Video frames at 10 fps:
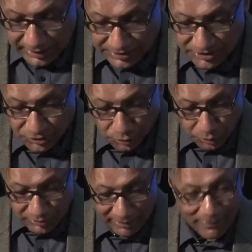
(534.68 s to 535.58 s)
It is not
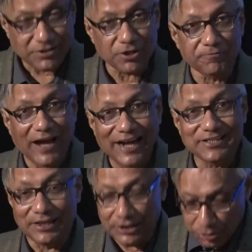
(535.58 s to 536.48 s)
only a matter of
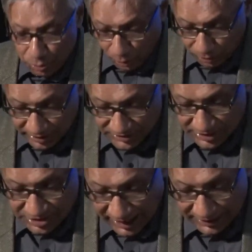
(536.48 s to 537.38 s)
adding new authors
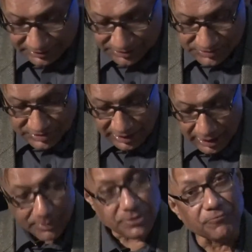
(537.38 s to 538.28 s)
and titles,
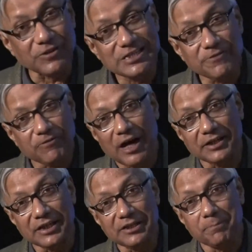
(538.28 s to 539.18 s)
but of
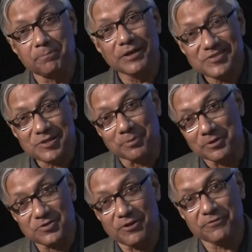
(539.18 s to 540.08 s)
redefining the
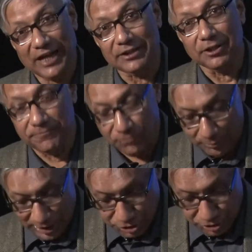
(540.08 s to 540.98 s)
principles of canon
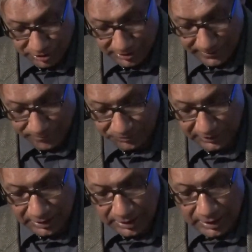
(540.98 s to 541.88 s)
formation.
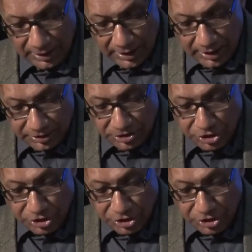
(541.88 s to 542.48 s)
The